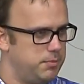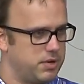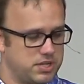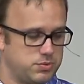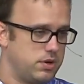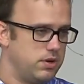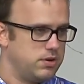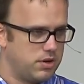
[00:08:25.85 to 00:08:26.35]

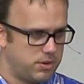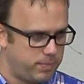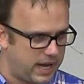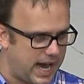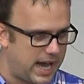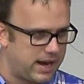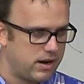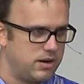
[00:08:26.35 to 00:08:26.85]
because we don't know the
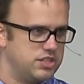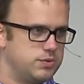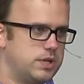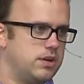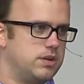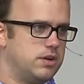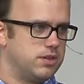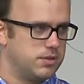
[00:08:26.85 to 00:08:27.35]
patterns,
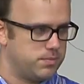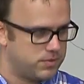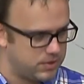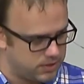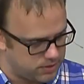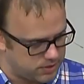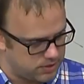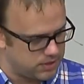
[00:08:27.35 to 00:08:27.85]
we don't know
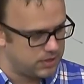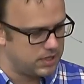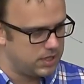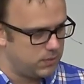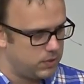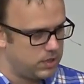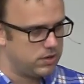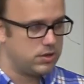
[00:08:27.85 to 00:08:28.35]

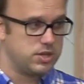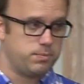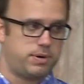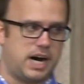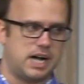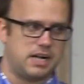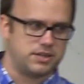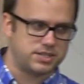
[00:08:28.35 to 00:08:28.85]
we don't know the
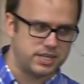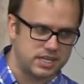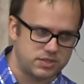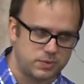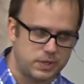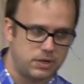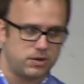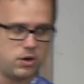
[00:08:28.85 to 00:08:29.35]
politics,